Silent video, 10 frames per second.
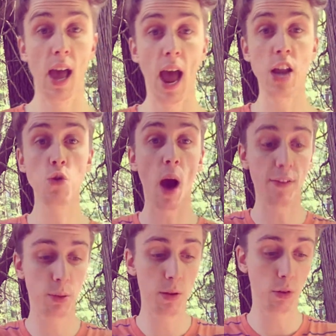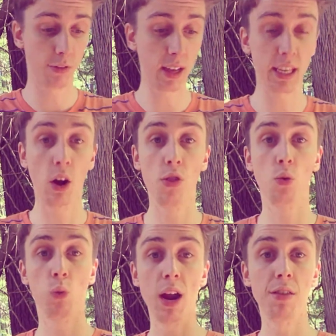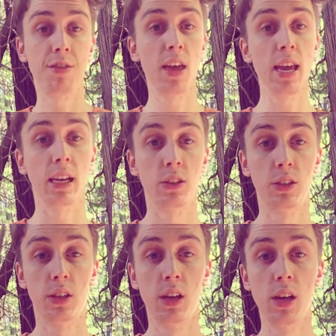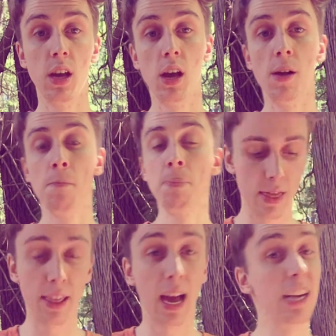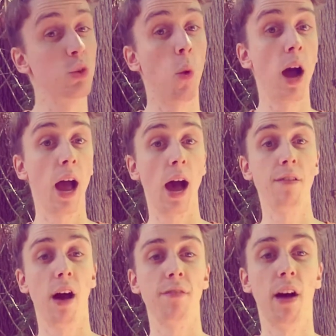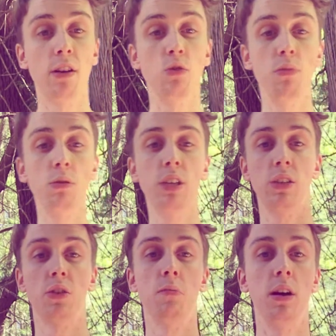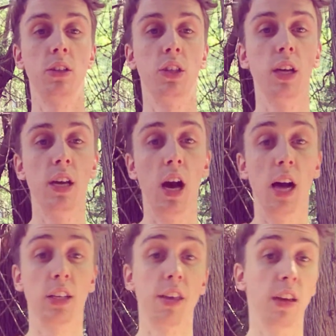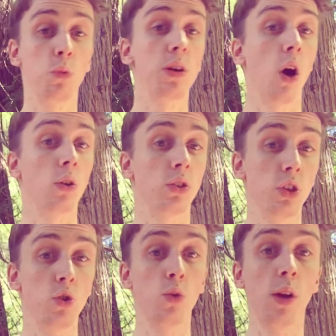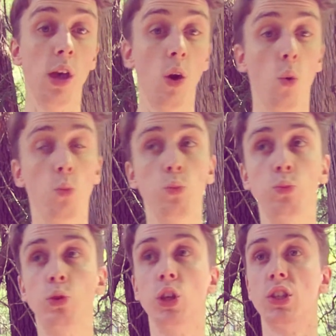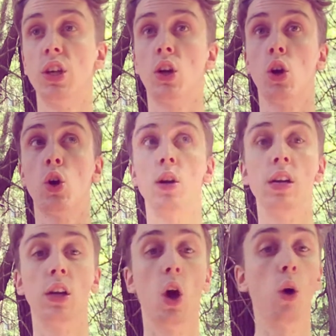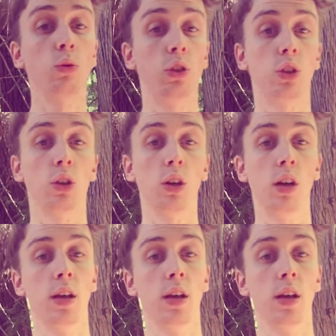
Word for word: and you have to be reflecting on the right things. And that, that is why I, I value musing so much as I think we all do, just the current culture,